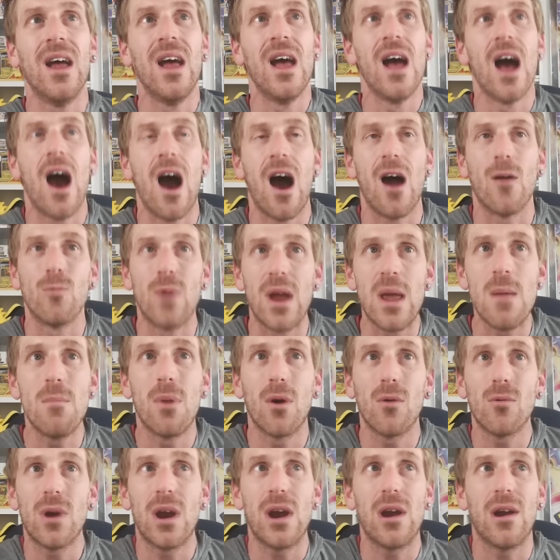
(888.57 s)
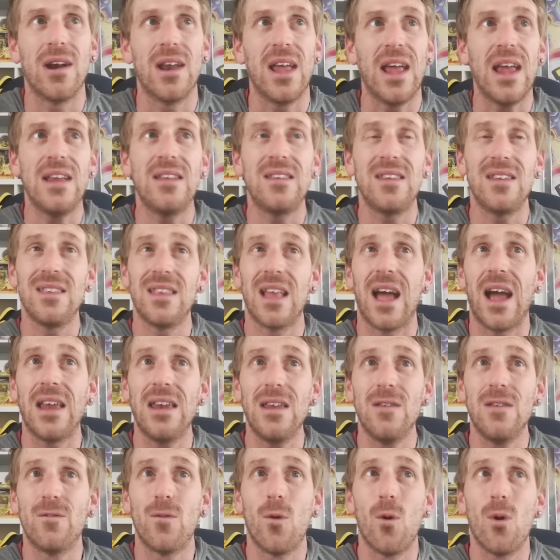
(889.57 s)
uh, Rainbow Rare at
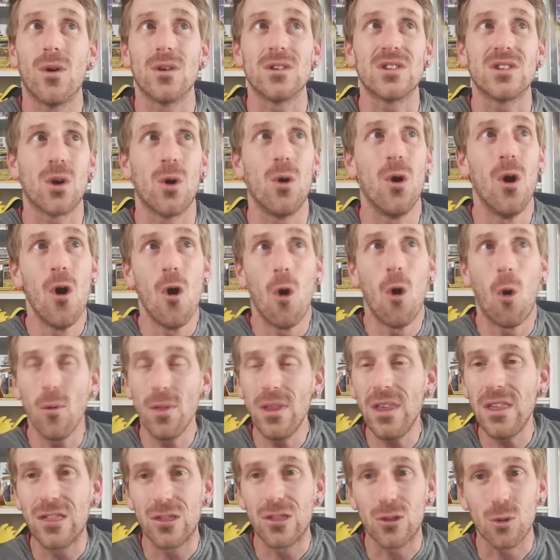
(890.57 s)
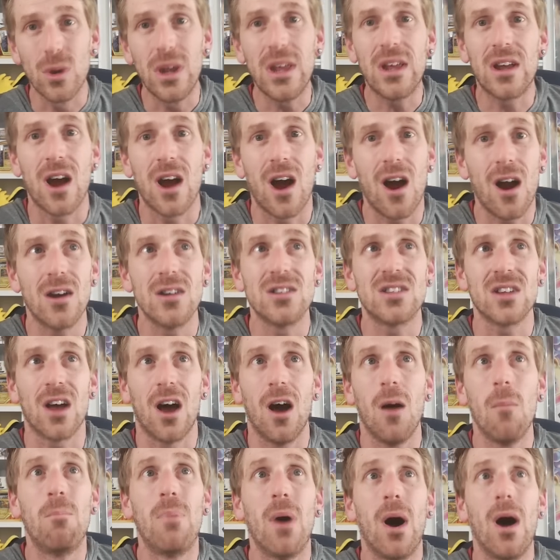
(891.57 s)
$18.94. So only three cards
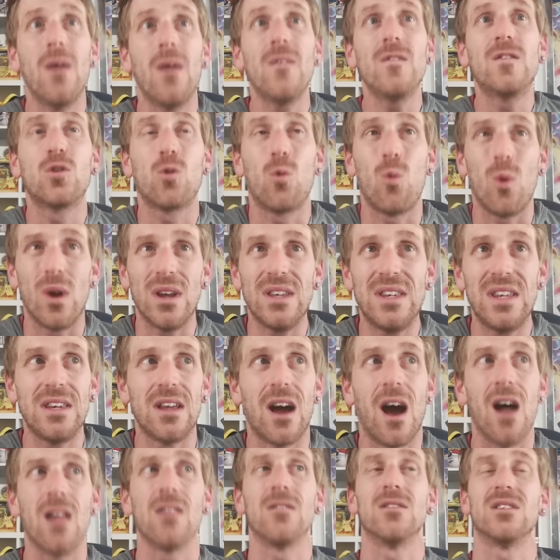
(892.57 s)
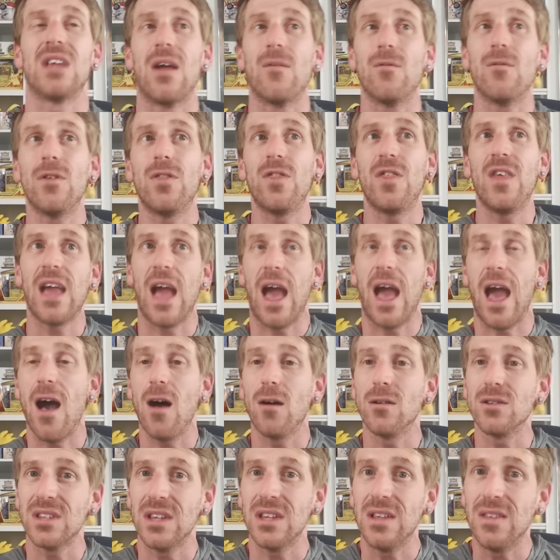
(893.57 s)
above $20. Everything
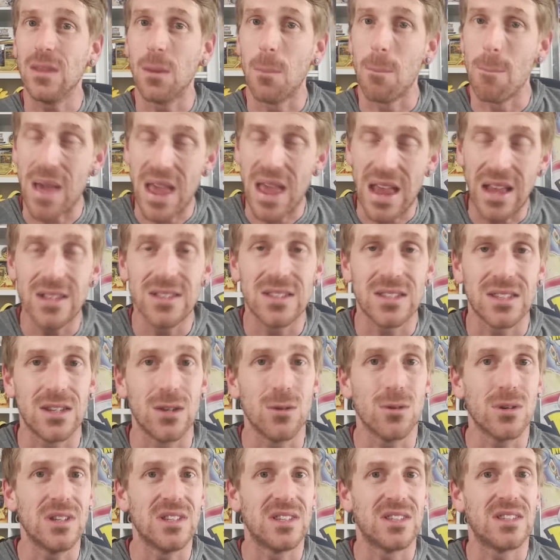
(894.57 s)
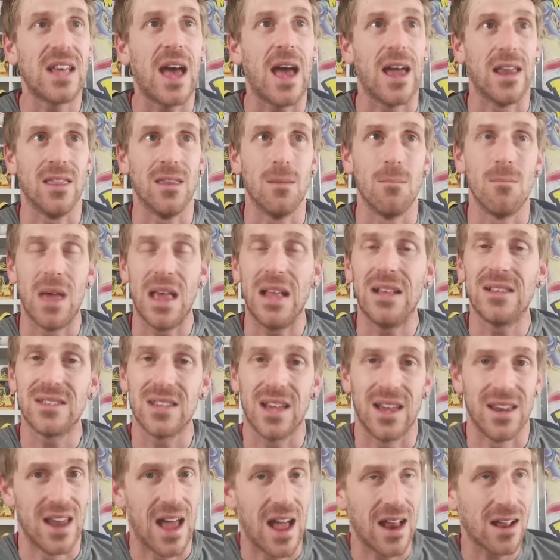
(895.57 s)
else in the main series set, in the main
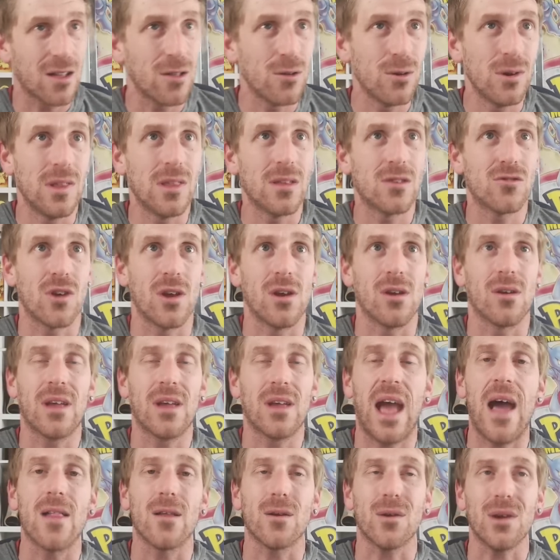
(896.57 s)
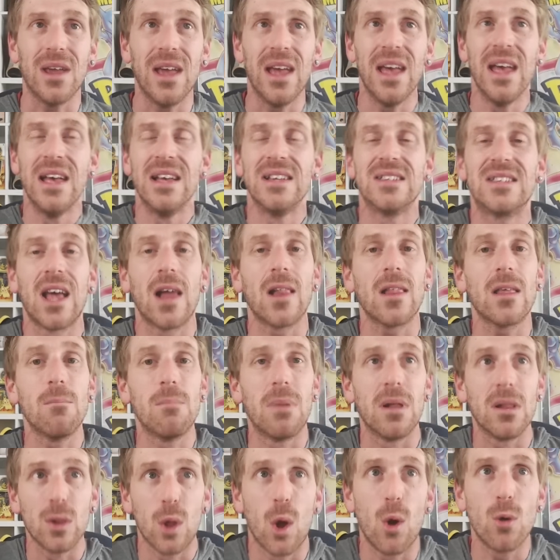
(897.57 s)
set, not including the trainer gallery,
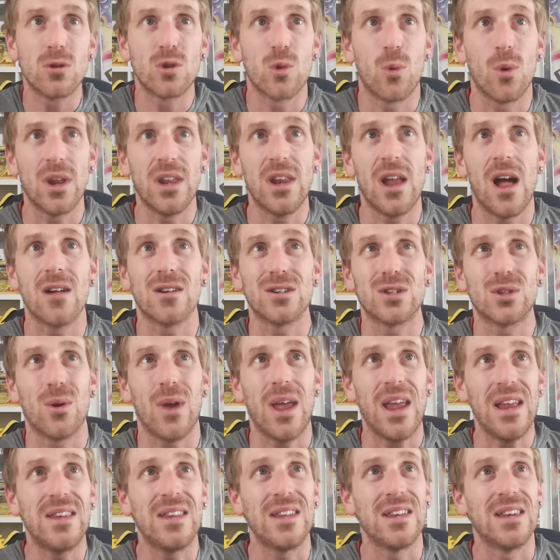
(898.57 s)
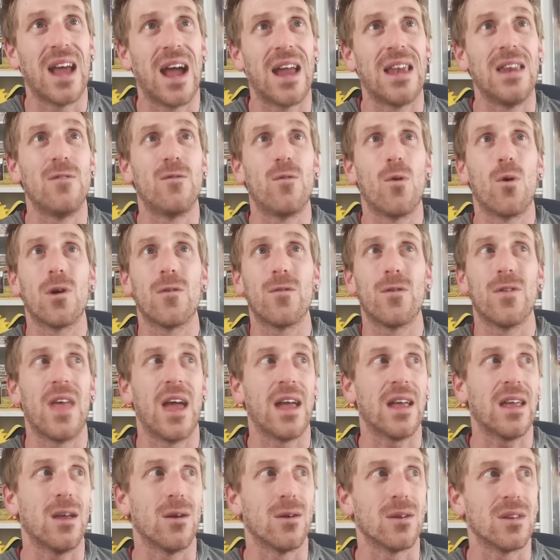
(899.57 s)
selling below $20. So $18.94 for
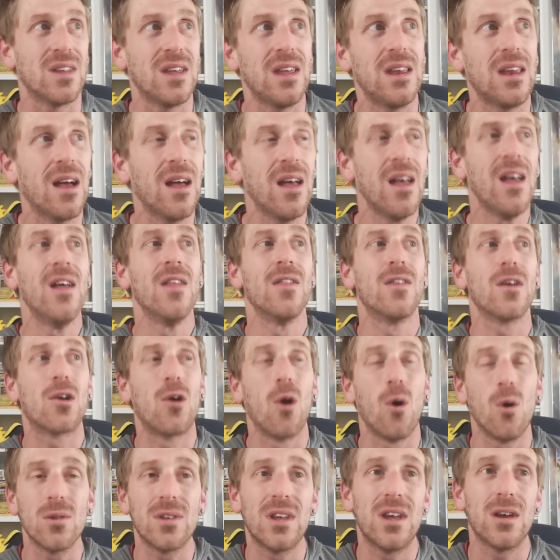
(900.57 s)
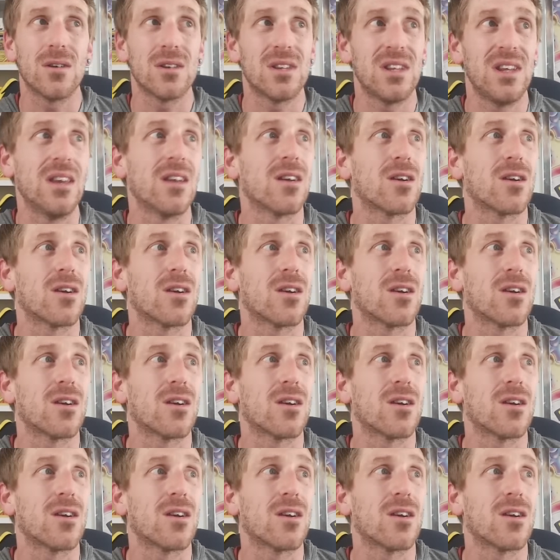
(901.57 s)
that Giratina. The gold Giratina